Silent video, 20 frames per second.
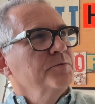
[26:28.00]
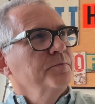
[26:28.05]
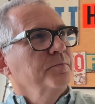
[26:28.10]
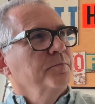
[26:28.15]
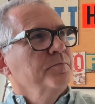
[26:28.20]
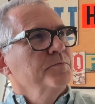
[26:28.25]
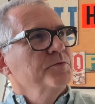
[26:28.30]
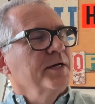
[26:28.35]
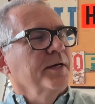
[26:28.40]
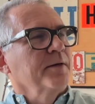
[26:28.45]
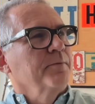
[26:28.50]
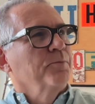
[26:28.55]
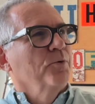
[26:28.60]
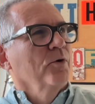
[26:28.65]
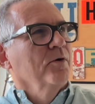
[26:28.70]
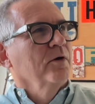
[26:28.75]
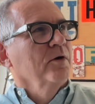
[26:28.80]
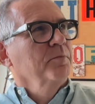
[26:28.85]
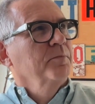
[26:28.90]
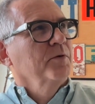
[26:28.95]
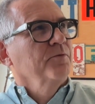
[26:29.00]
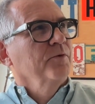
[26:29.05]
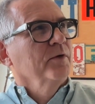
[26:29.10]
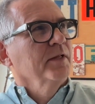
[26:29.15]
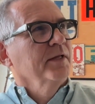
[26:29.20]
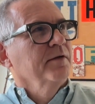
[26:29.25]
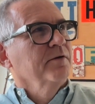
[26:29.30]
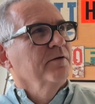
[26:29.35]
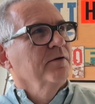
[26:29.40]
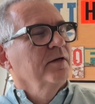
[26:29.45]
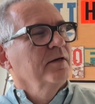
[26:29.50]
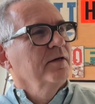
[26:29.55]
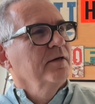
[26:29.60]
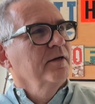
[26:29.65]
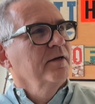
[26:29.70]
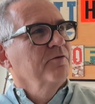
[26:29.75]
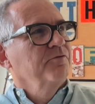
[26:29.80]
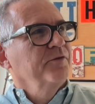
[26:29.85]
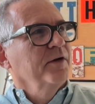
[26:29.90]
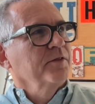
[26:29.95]
second product, but really
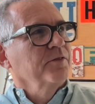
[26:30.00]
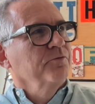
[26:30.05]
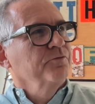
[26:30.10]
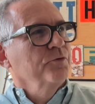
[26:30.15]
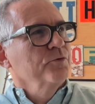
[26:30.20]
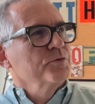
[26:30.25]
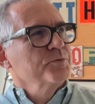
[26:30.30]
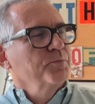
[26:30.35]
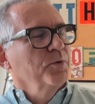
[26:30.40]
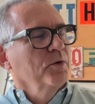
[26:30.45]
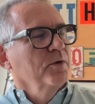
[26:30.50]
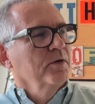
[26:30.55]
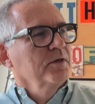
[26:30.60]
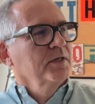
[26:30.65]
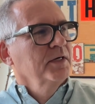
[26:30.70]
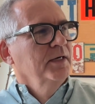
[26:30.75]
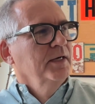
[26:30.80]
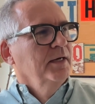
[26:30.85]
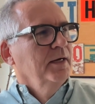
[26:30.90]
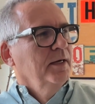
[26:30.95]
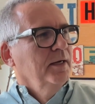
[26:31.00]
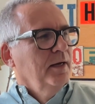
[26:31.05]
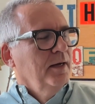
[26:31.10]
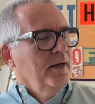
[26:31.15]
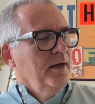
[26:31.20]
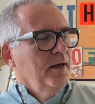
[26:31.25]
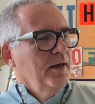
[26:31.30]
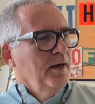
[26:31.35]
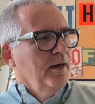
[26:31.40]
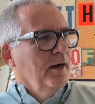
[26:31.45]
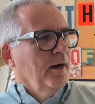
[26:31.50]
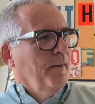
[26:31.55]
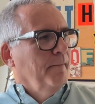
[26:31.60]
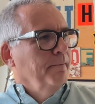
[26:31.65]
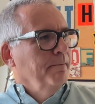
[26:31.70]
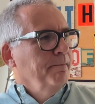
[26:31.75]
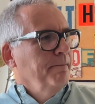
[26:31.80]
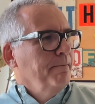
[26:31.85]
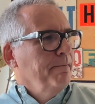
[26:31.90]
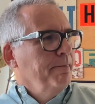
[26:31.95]
in effect the first product,
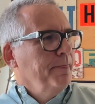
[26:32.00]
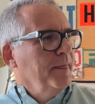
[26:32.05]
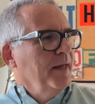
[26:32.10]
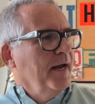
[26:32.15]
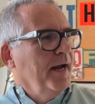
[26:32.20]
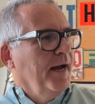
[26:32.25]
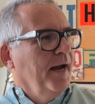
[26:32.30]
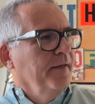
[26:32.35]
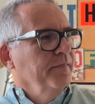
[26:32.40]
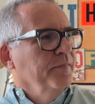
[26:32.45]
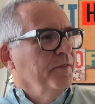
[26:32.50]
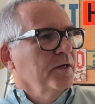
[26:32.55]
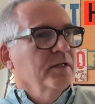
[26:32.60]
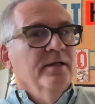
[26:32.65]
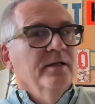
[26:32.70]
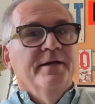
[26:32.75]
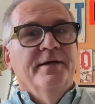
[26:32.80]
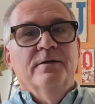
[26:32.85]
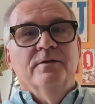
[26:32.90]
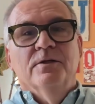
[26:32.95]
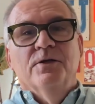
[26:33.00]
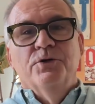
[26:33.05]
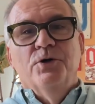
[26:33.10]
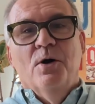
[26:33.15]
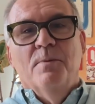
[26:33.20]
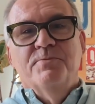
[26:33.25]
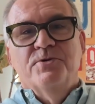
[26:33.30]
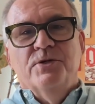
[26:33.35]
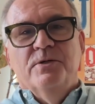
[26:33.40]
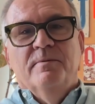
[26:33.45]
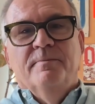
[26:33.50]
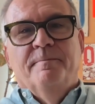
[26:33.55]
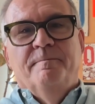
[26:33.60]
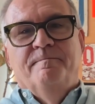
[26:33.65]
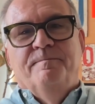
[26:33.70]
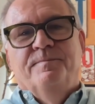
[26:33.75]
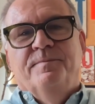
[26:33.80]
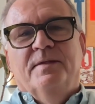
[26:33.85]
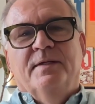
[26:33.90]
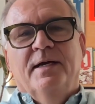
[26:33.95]
and the clinical adoption.
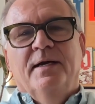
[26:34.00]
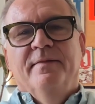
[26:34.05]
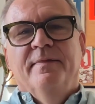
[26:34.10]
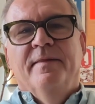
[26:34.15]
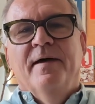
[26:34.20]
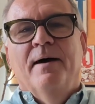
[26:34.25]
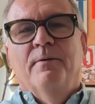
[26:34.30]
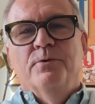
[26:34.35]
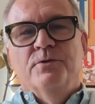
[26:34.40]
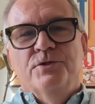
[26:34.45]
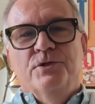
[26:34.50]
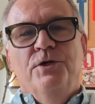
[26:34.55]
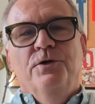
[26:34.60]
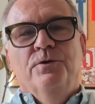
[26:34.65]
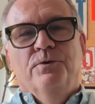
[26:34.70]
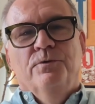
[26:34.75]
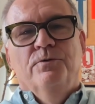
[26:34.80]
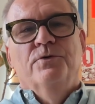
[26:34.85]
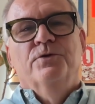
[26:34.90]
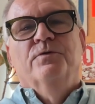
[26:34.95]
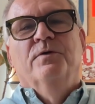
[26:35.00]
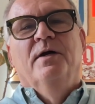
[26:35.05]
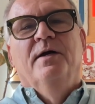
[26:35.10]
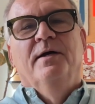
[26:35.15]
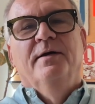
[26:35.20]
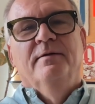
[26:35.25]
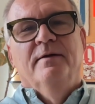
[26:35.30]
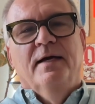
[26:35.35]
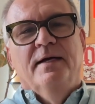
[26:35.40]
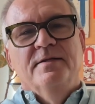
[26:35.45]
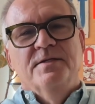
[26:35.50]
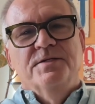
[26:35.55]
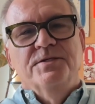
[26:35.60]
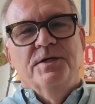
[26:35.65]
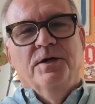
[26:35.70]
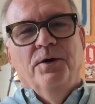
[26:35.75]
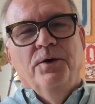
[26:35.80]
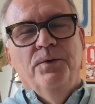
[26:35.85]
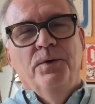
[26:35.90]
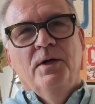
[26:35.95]
And that was huge, right? And
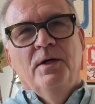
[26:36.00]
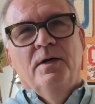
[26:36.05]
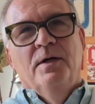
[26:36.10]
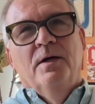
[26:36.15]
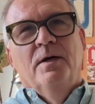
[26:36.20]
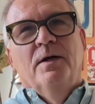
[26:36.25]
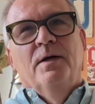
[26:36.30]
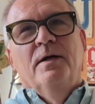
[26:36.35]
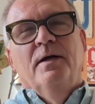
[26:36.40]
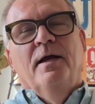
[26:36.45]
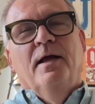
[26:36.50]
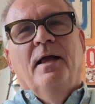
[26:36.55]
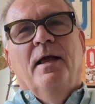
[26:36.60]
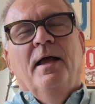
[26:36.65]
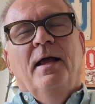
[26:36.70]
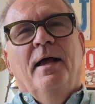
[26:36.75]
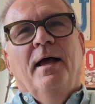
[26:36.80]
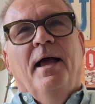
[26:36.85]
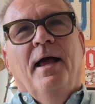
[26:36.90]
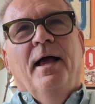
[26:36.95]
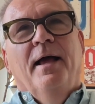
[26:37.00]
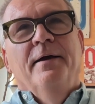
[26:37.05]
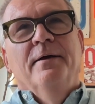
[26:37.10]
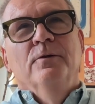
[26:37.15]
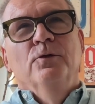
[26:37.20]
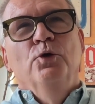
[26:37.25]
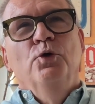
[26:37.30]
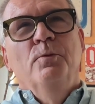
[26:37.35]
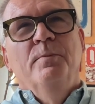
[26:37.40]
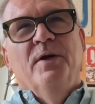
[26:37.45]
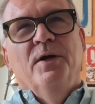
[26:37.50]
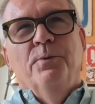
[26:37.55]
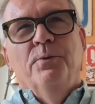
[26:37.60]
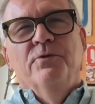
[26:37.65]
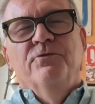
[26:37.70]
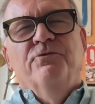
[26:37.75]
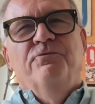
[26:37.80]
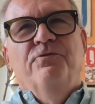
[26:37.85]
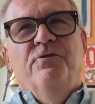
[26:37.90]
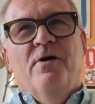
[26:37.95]
so, and Illumina
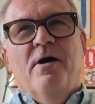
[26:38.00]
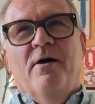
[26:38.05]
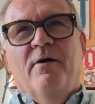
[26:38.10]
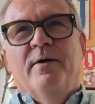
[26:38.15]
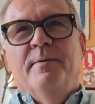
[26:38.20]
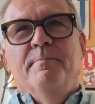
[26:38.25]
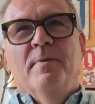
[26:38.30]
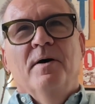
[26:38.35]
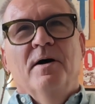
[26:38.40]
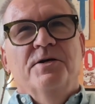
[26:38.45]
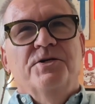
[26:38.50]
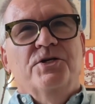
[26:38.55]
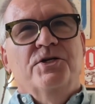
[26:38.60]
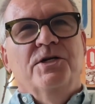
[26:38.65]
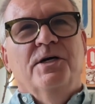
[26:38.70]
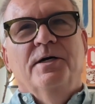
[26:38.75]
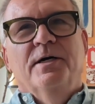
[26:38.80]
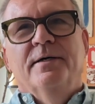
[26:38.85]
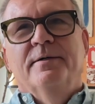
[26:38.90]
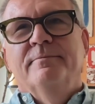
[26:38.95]
was very much a